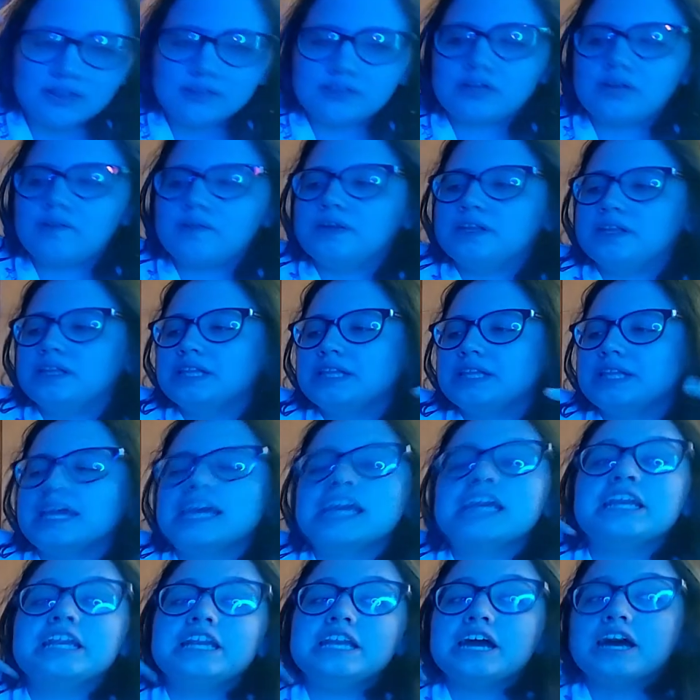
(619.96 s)
there's always this like
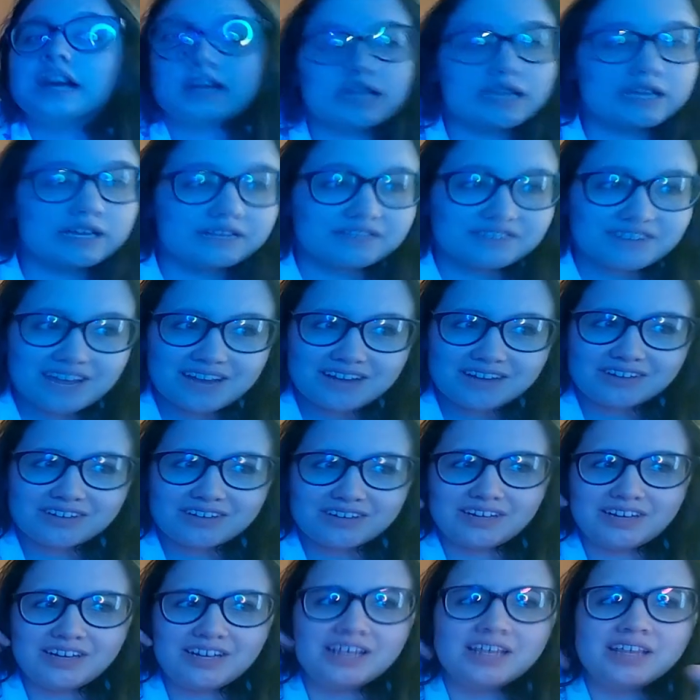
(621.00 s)
nugget of
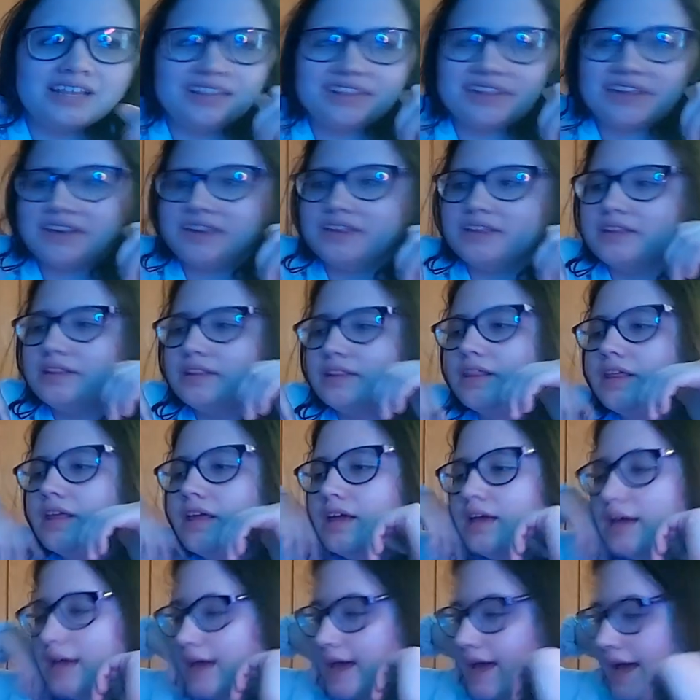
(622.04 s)
tension that is
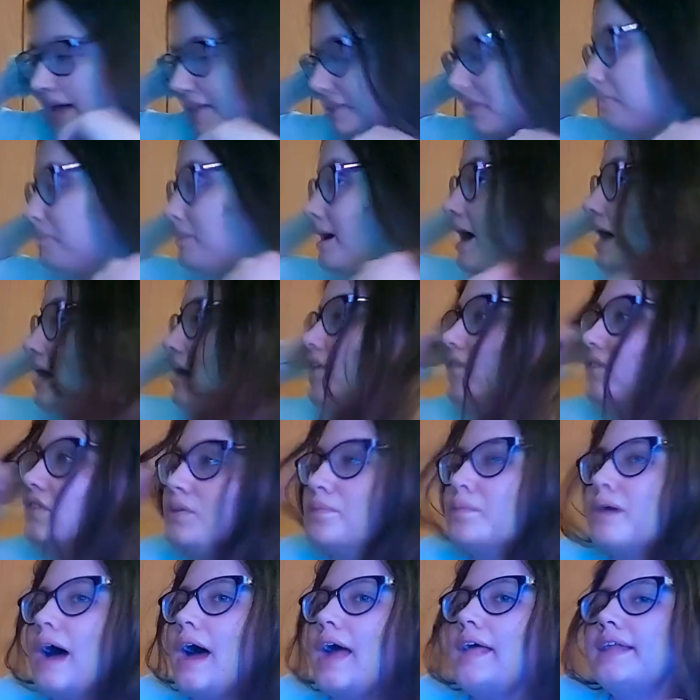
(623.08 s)
at the back of your
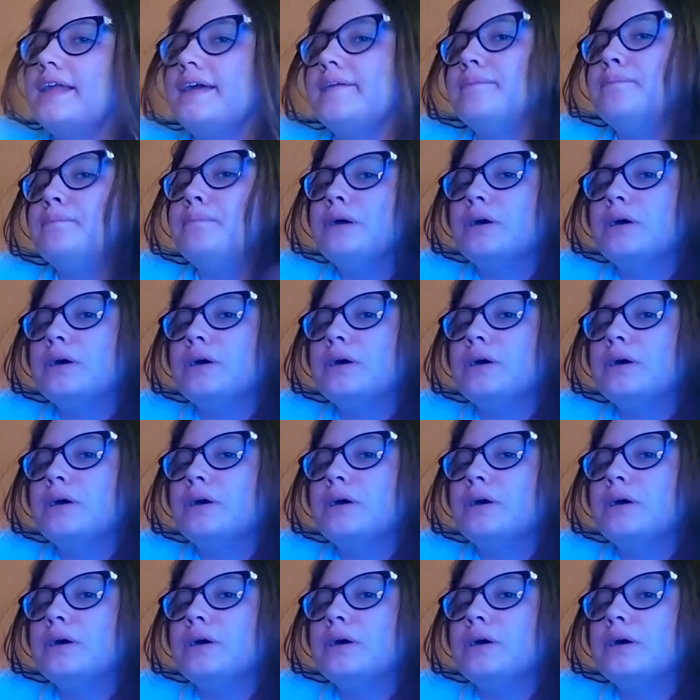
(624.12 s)
mind that